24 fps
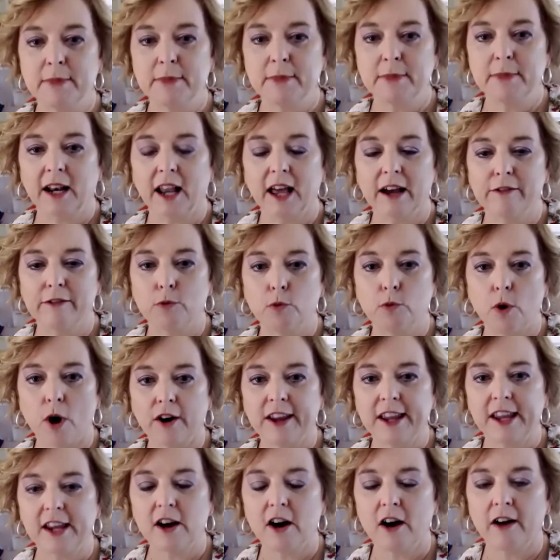middle of
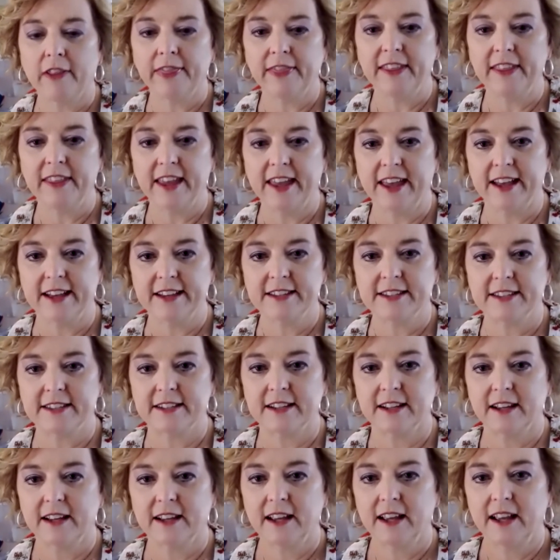working on
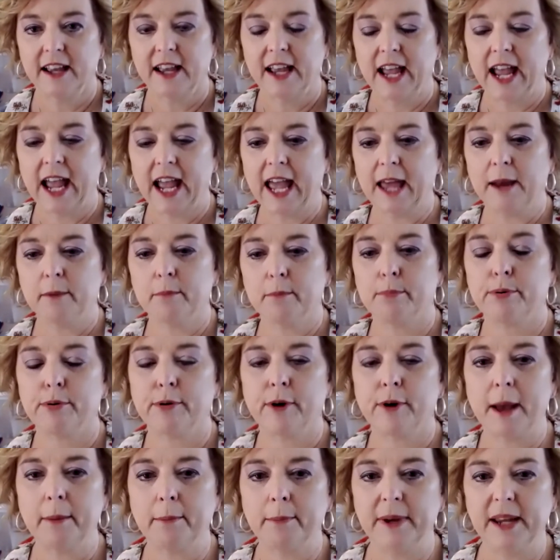this and
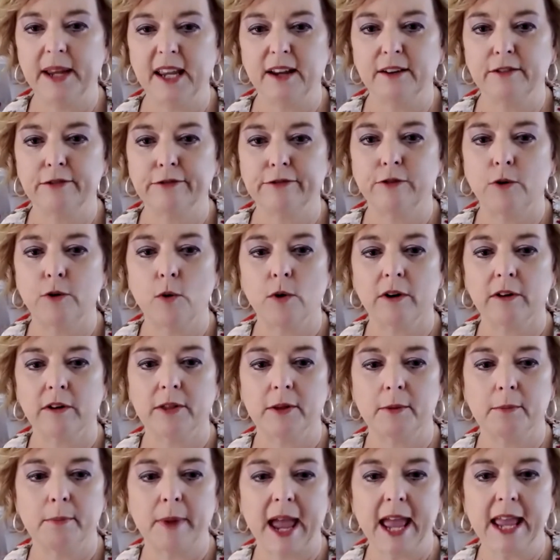prepping for
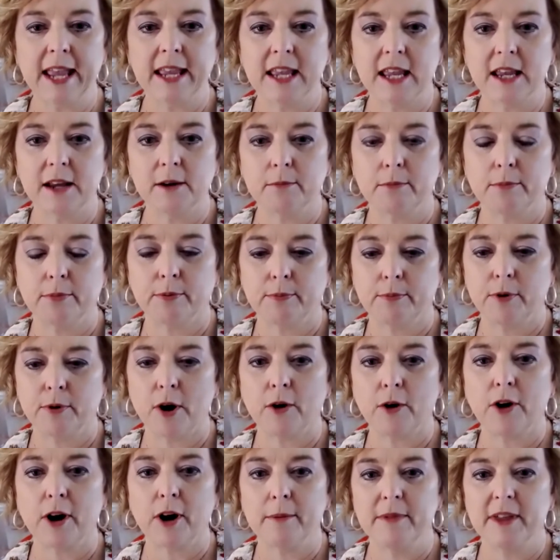the baking
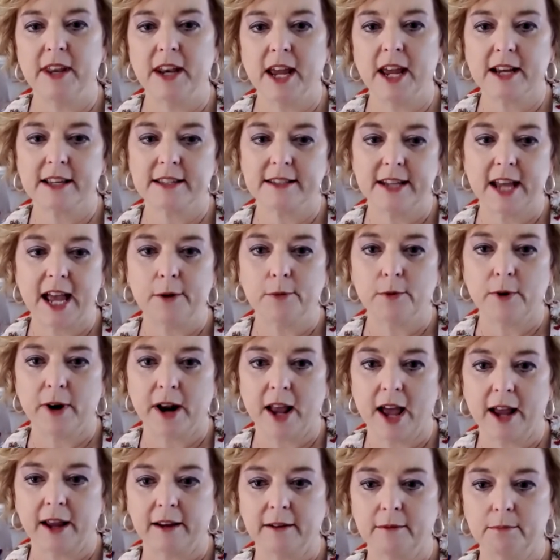program the next day
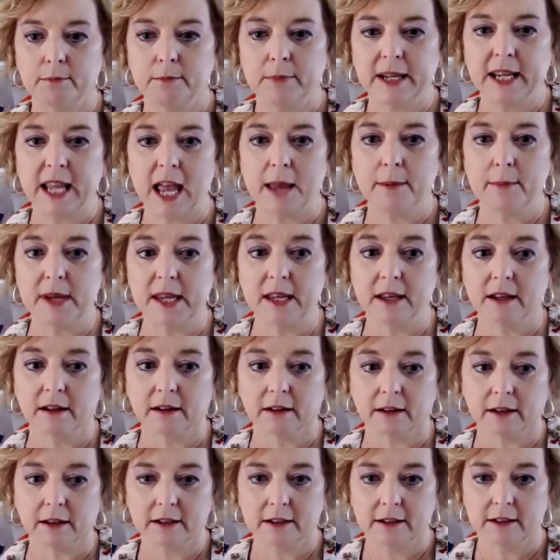when I became
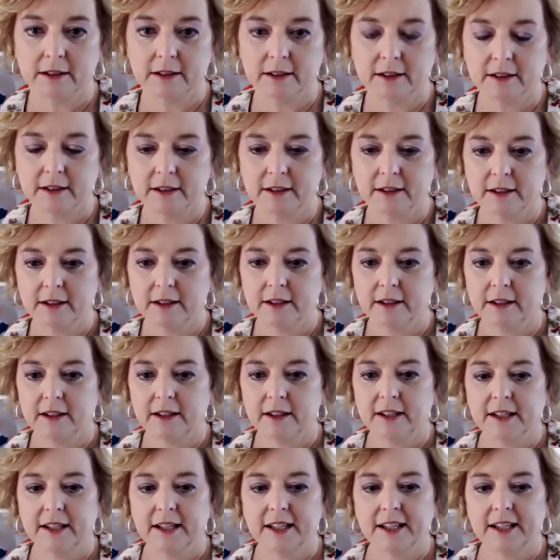ill.
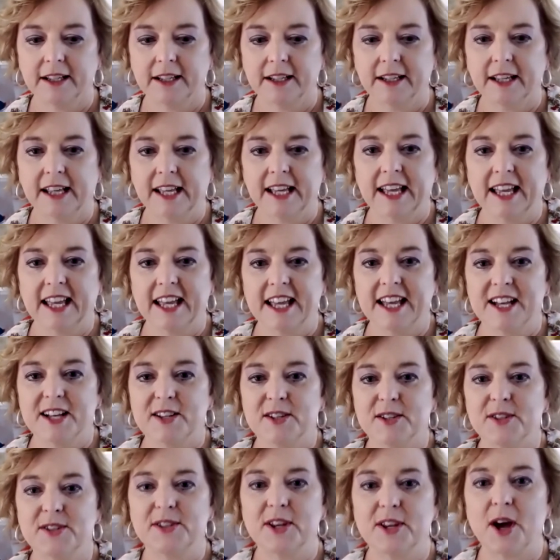Mm.
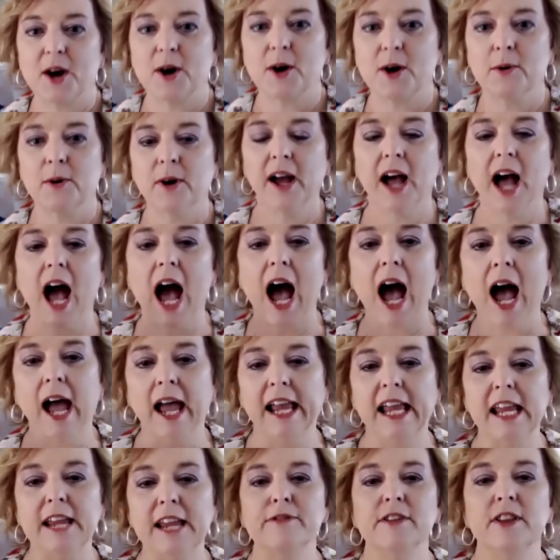So I,
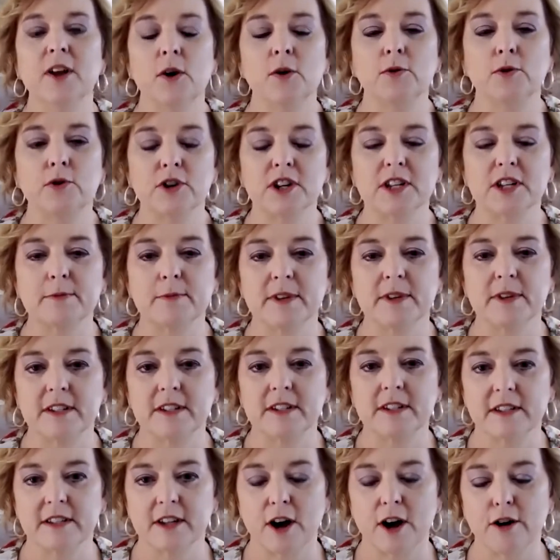even though Christmas
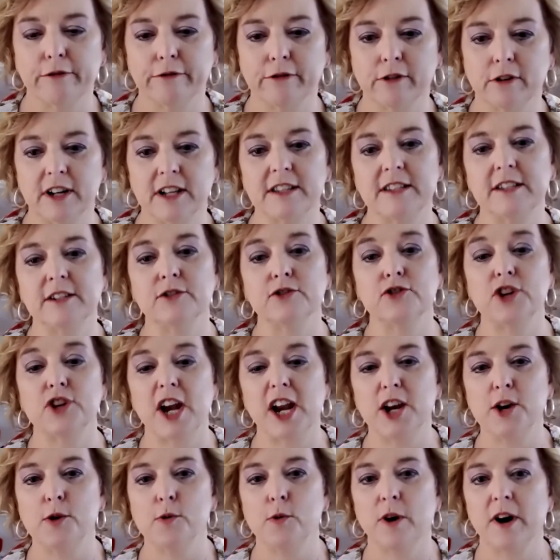is over, it's still
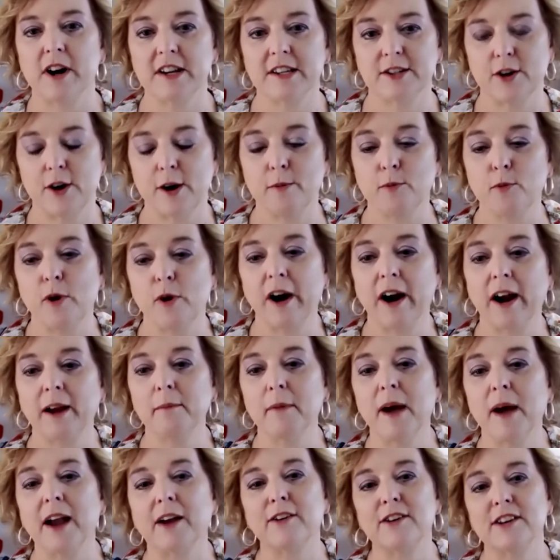January, so I'm
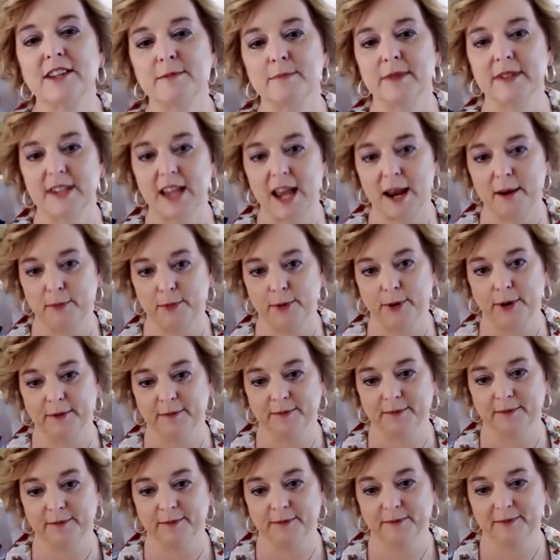wearing my Christmas. Yeah.
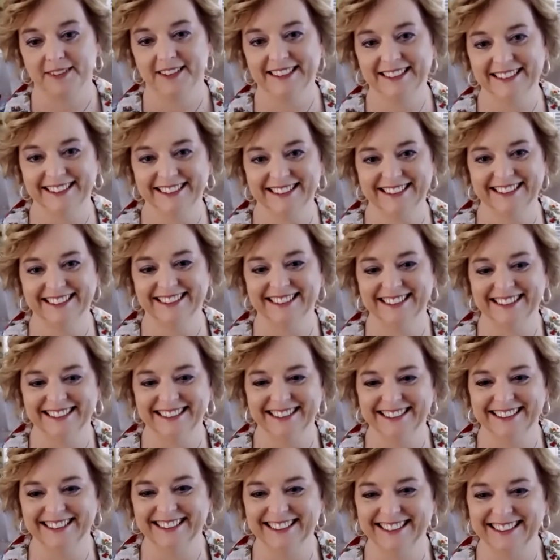Apron. It's a winter. It's a
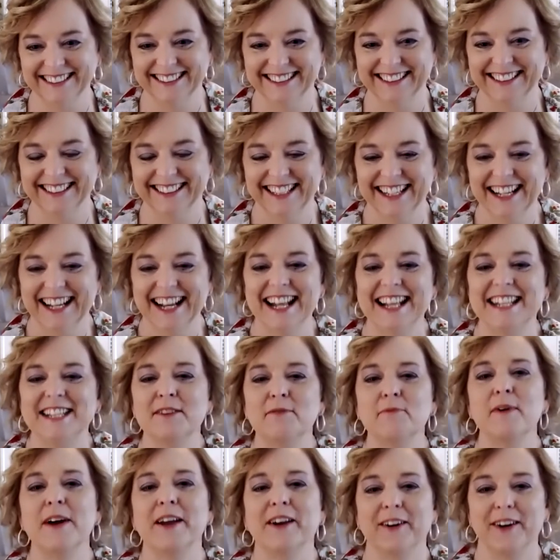winter apron. It doesn't matter. It's a
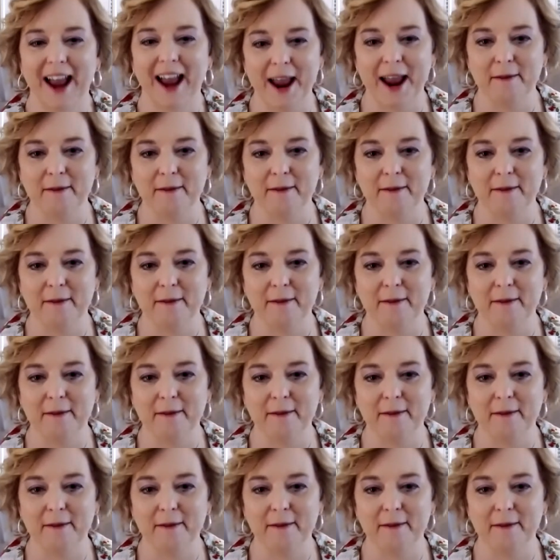right. winter